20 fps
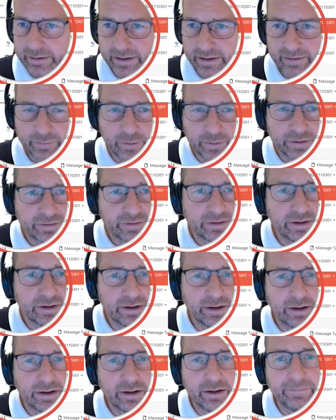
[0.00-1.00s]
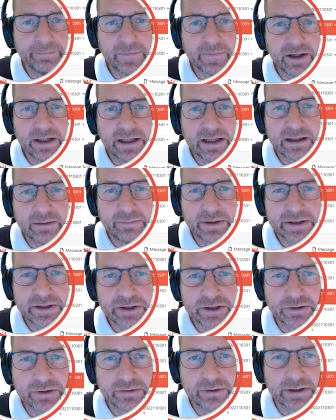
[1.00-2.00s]
This was a little bit
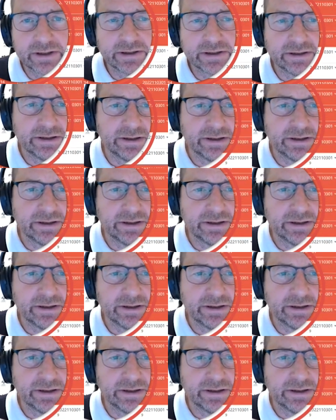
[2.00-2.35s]
short